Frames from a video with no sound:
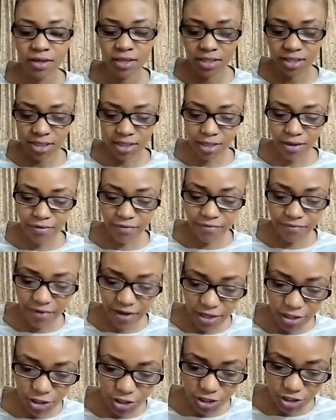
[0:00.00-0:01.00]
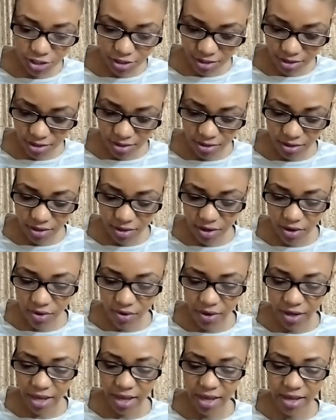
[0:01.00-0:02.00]
salvation?
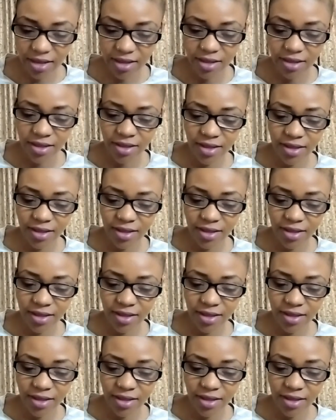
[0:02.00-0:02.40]
Okay.